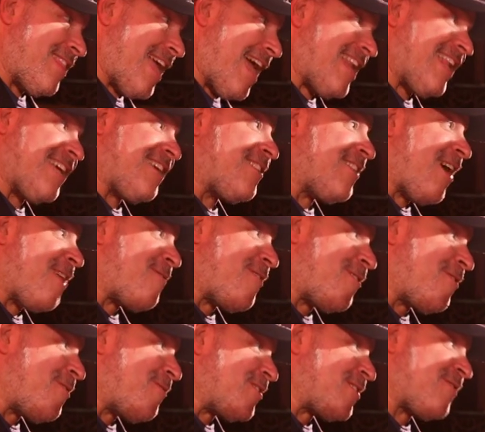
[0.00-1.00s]
Danny
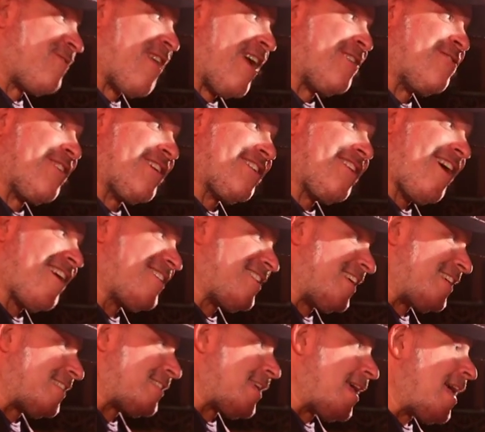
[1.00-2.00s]
Glover was Frederick
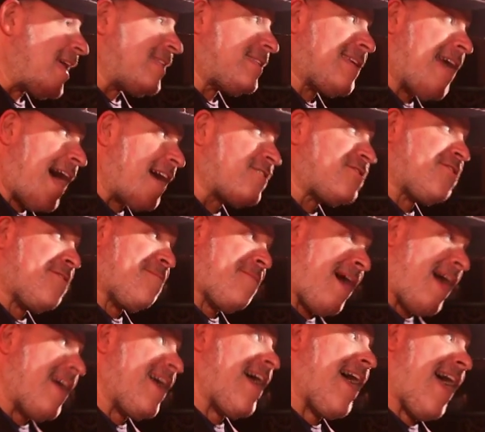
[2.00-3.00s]
Douglass. Dr.
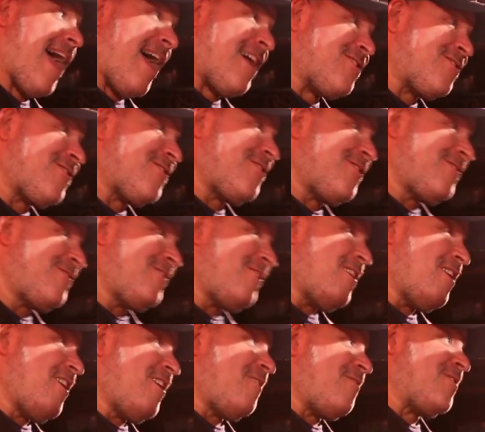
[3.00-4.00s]
Maya Angelou
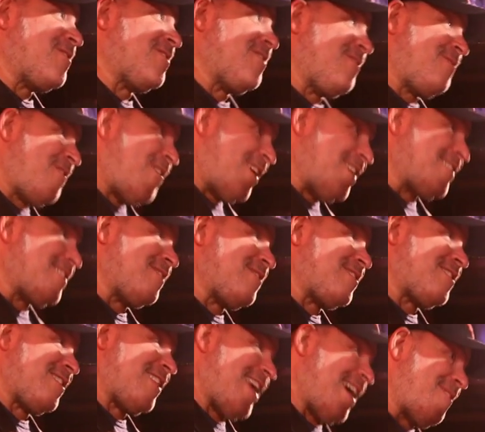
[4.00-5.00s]
was the voice of
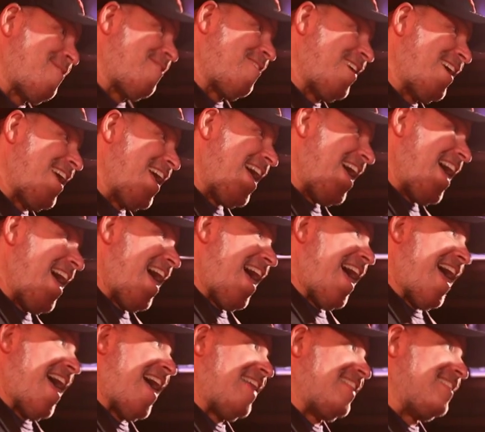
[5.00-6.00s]
slavery.
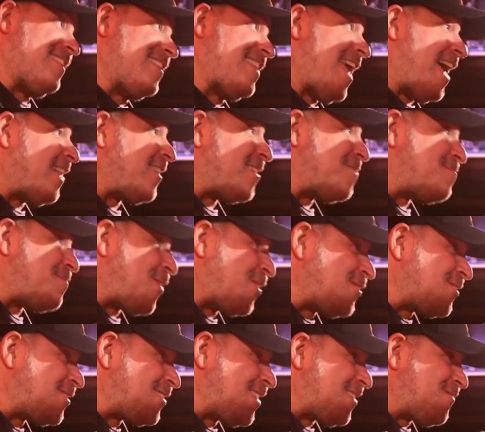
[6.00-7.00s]
And Ellen
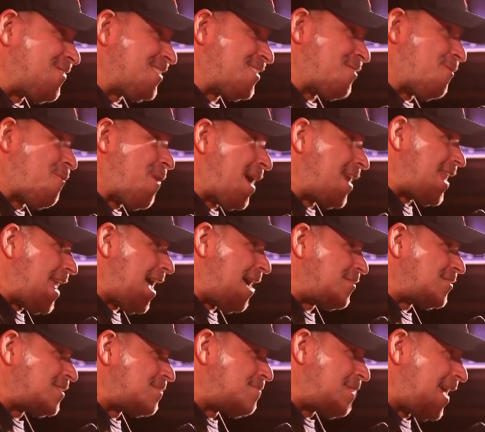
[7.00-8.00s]
Burstyn was the White
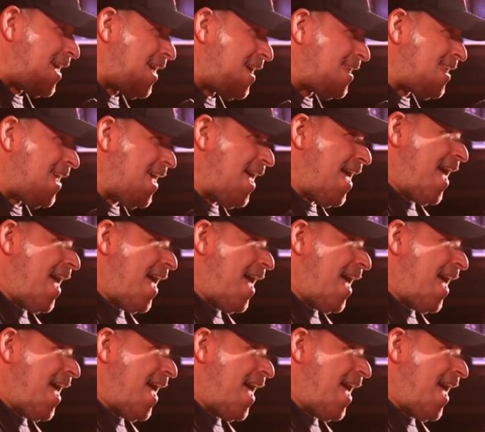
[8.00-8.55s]
House maid.